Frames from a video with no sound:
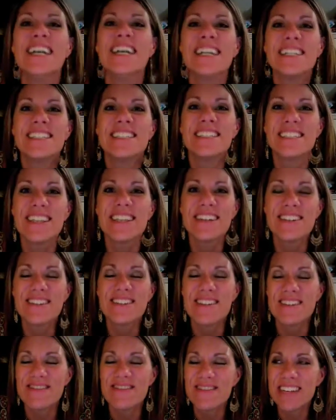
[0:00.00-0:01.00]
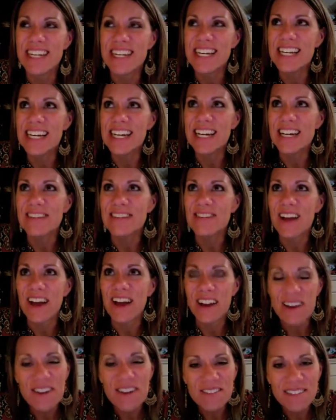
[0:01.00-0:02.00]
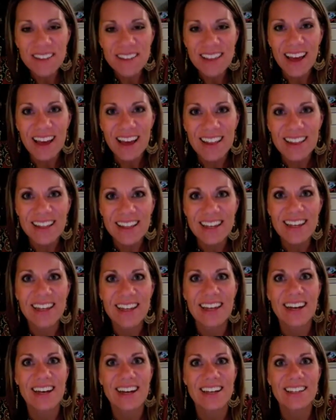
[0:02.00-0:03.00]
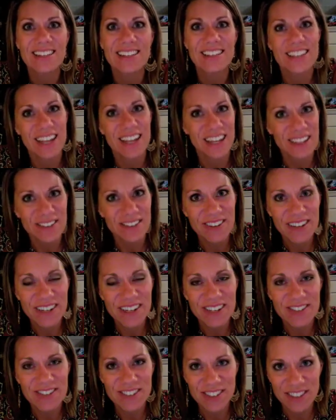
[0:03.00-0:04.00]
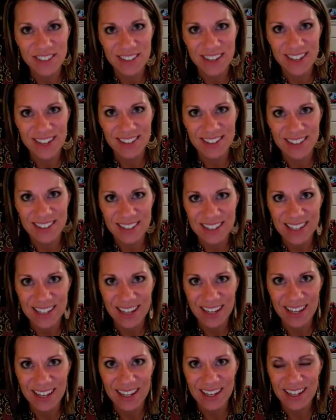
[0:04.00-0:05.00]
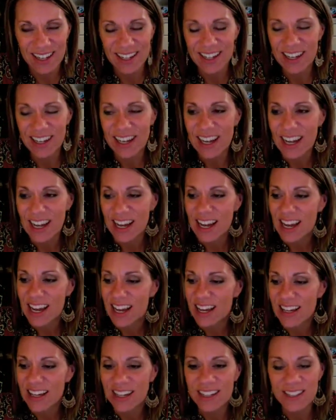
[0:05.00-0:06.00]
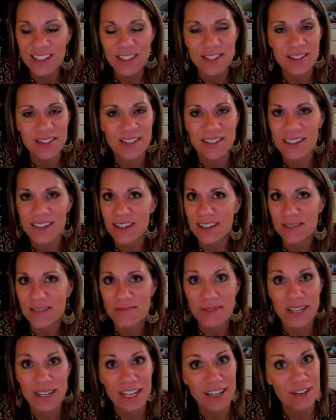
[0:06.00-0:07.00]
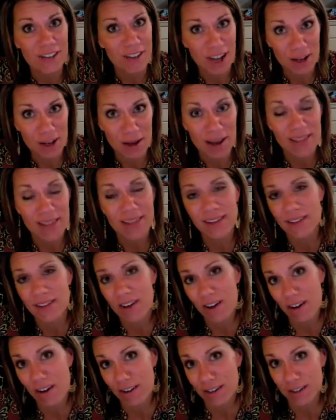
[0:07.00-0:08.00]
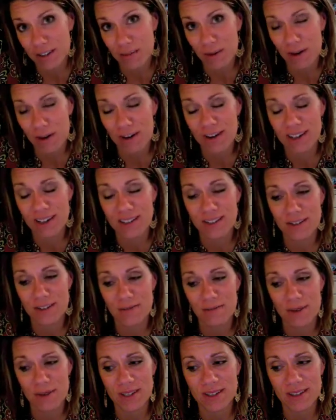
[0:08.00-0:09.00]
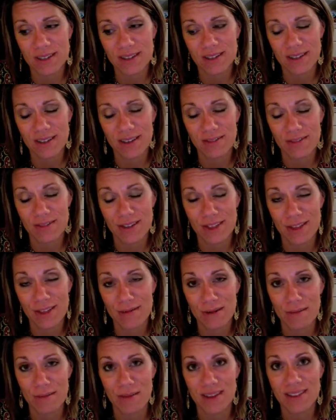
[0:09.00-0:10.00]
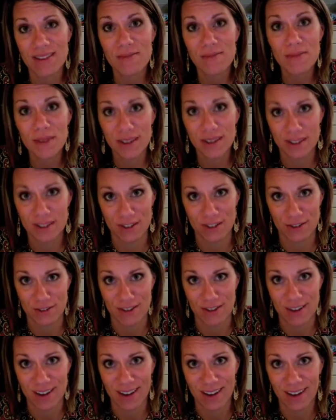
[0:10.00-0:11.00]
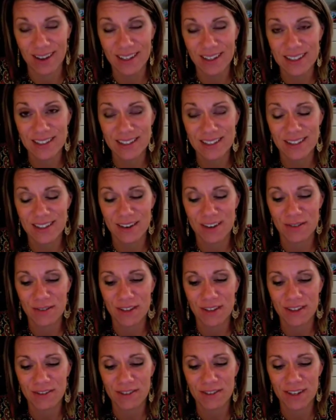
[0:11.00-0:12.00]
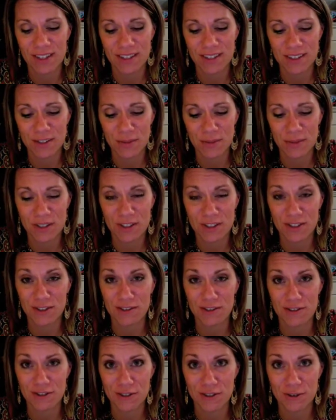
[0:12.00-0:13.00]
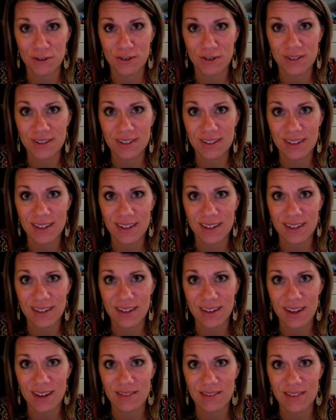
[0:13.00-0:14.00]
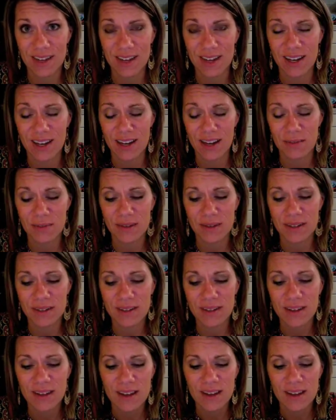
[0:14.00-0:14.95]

So we got home with Ellie January of 2010. It has been incredible. I think the hardest part is the once every 3 month blood draw. It's not really fun to be 2 years old and have that happen.